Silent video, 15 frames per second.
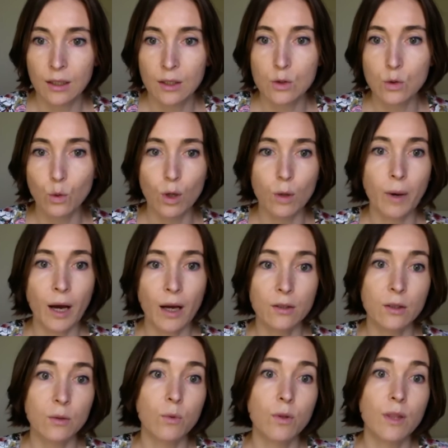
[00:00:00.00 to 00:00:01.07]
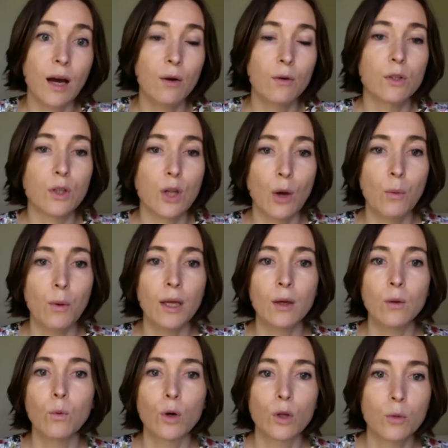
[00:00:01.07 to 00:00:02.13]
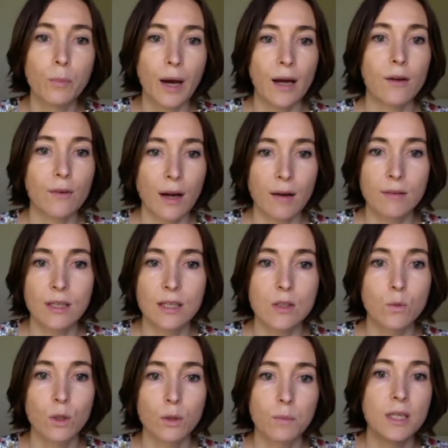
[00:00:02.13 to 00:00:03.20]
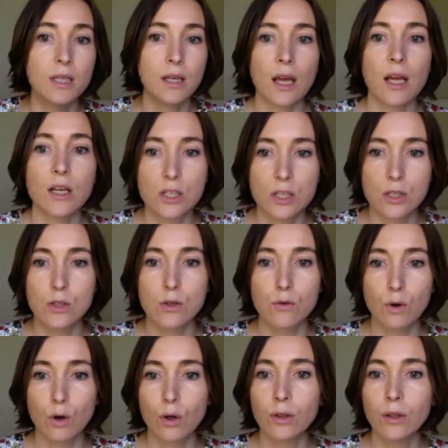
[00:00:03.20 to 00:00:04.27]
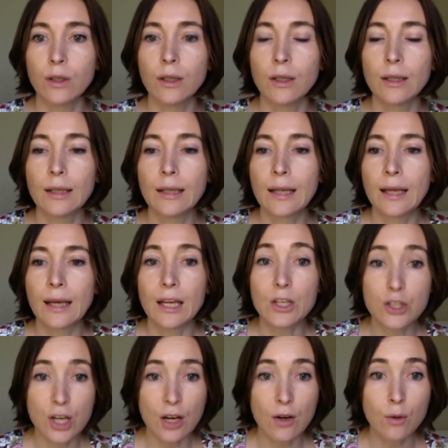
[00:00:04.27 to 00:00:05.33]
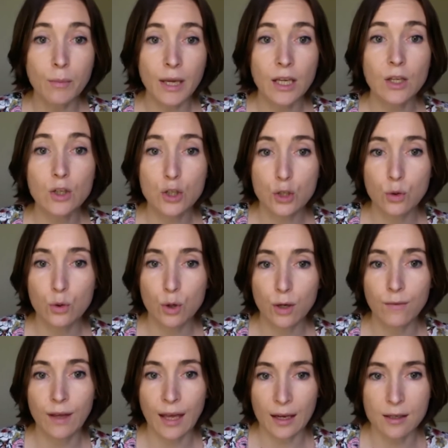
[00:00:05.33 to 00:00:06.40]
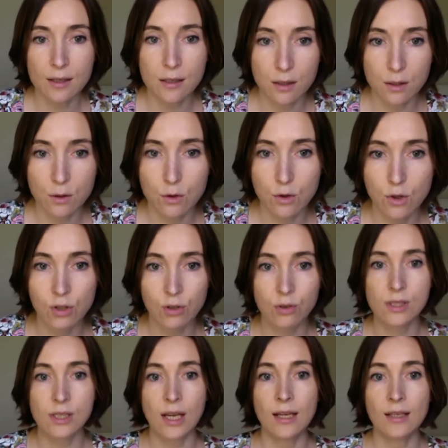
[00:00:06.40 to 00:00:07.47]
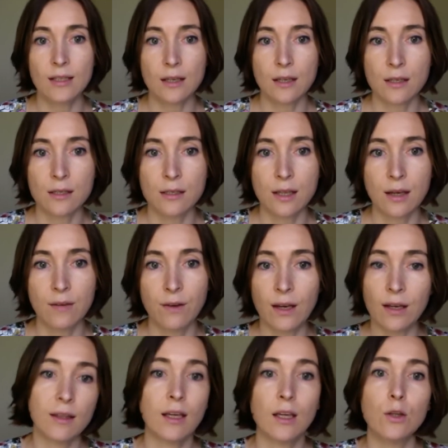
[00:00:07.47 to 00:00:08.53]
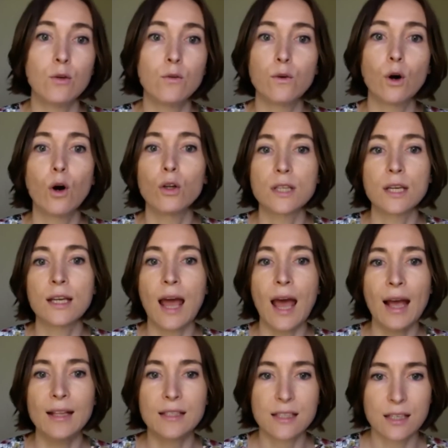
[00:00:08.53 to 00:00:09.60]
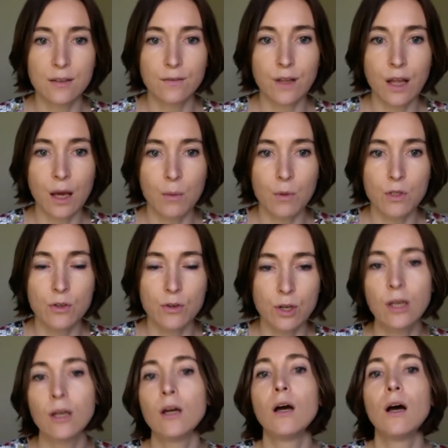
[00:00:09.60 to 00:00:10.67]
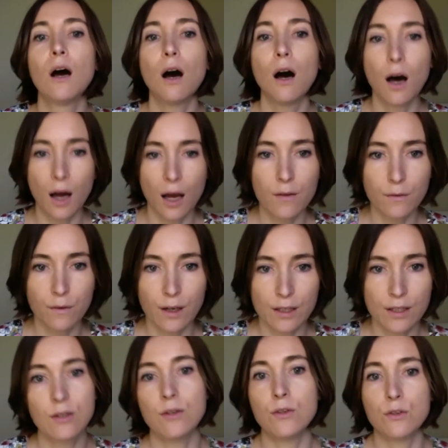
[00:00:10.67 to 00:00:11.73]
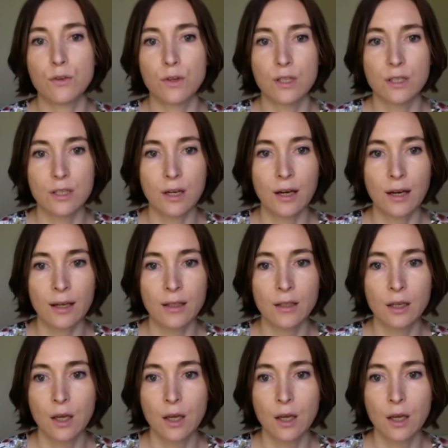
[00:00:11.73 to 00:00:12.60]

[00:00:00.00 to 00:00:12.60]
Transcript: talk about it without knowing what your background is or what medications you're on. In general, making sure you have excellent nutritional status, the fact that you've got an anti-inflammatory, high phytonutrient diet,